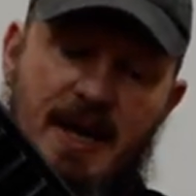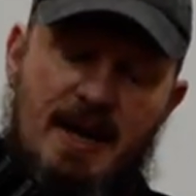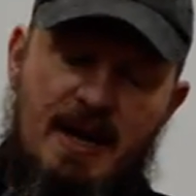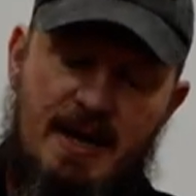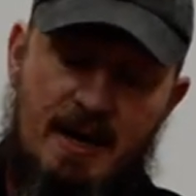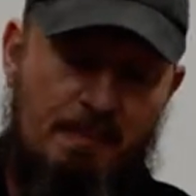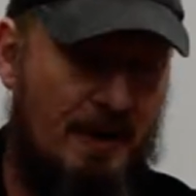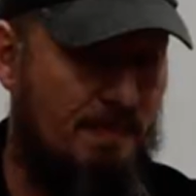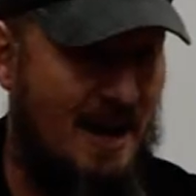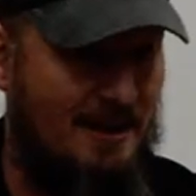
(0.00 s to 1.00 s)
And a
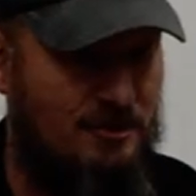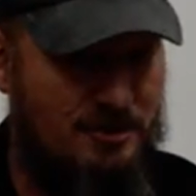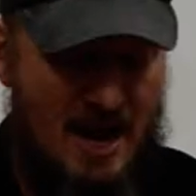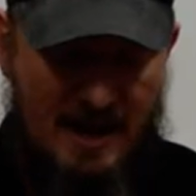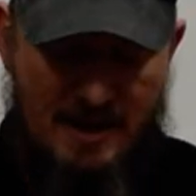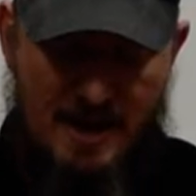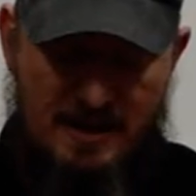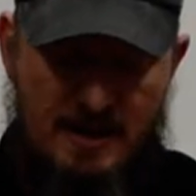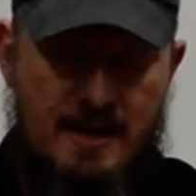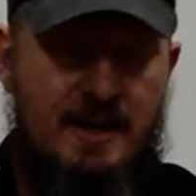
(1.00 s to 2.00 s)
pump action
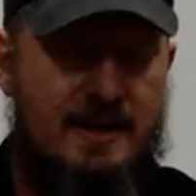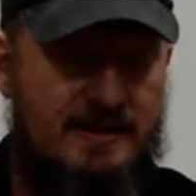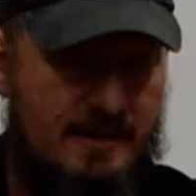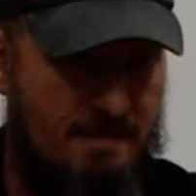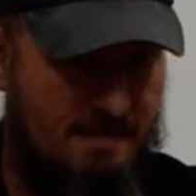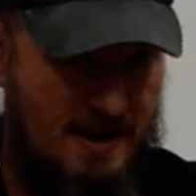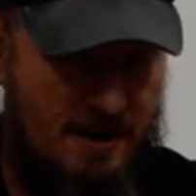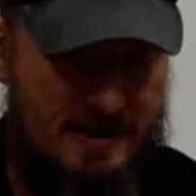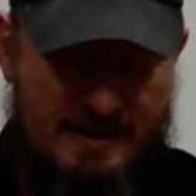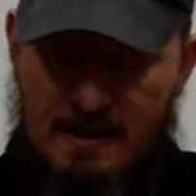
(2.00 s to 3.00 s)
shotgun is a
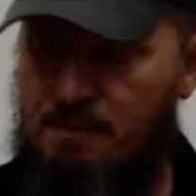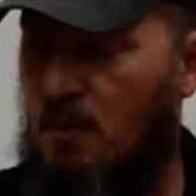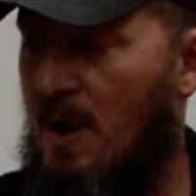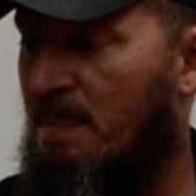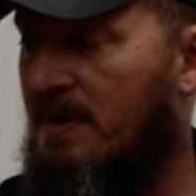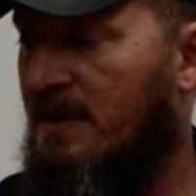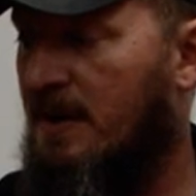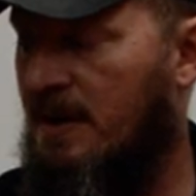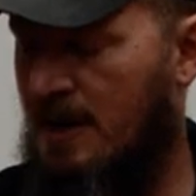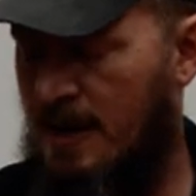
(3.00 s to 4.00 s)
very simple weapon
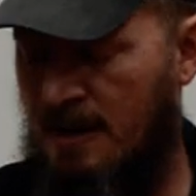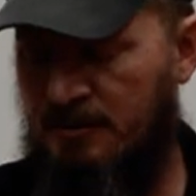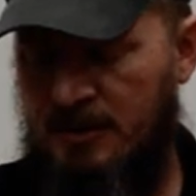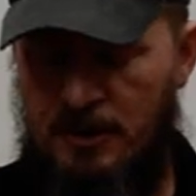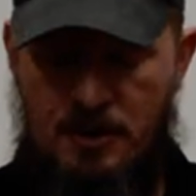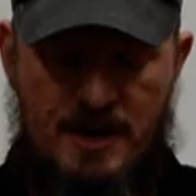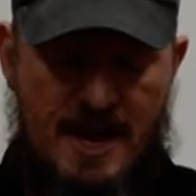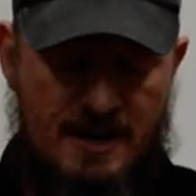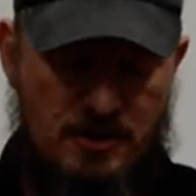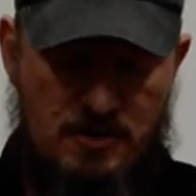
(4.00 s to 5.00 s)
to learn
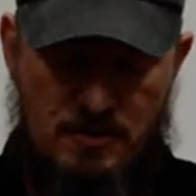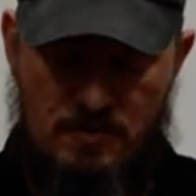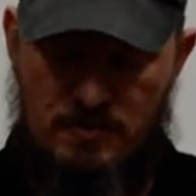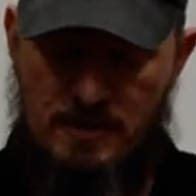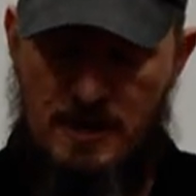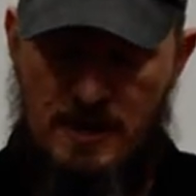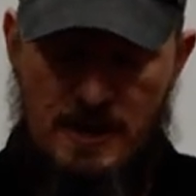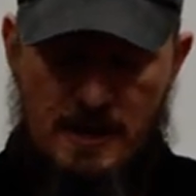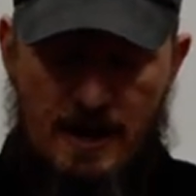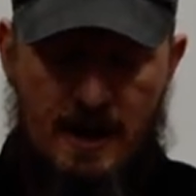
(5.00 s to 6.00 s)
how to use.
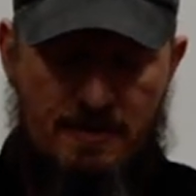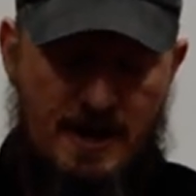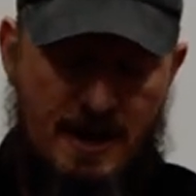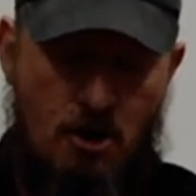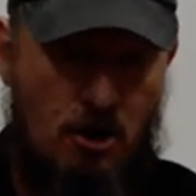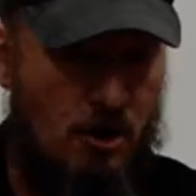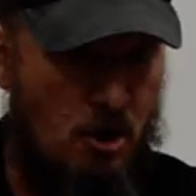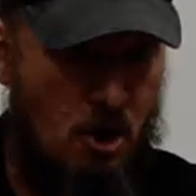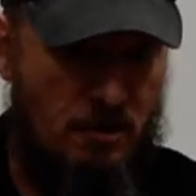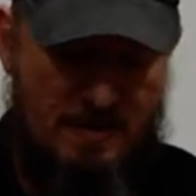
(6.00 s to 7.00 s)
They are
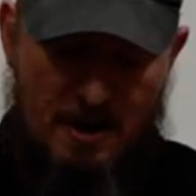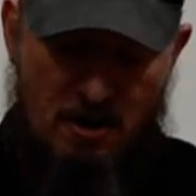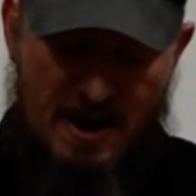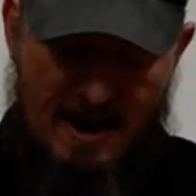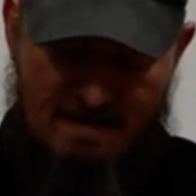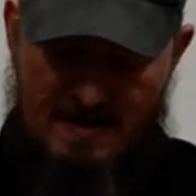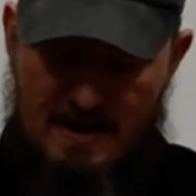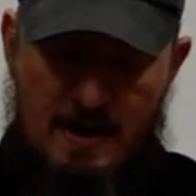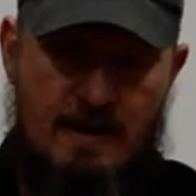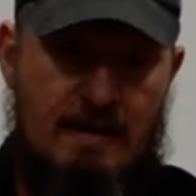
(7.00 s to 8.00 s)
long, they are
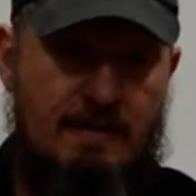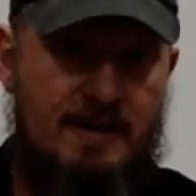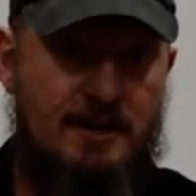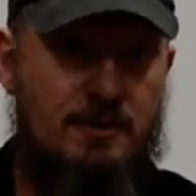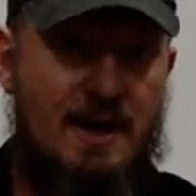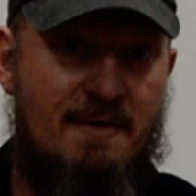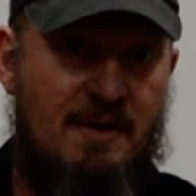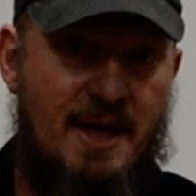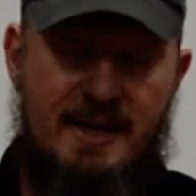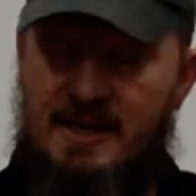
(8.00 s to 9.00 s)
heavy. They do have
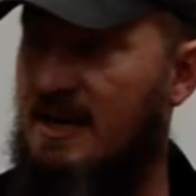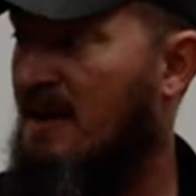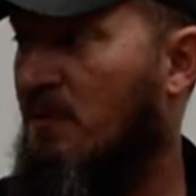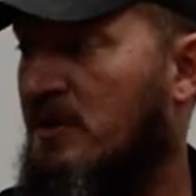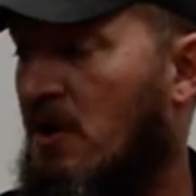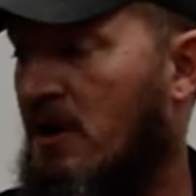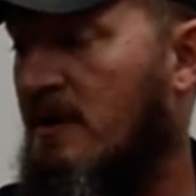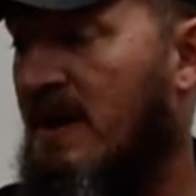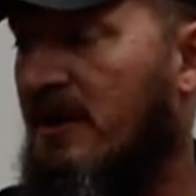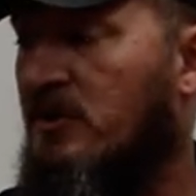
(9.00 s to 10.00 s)
a lot of kick if we're
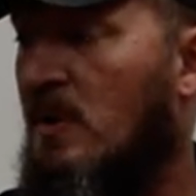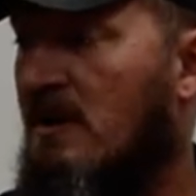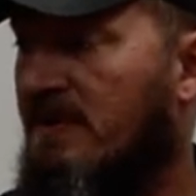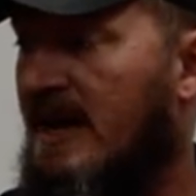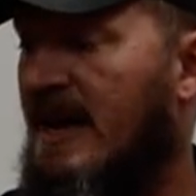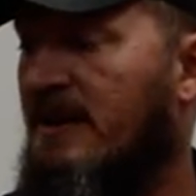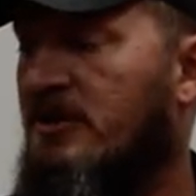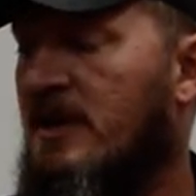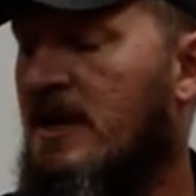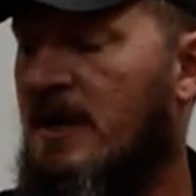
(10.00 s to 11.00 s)
talking about a 12
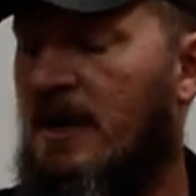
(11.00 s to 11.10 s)
gauge.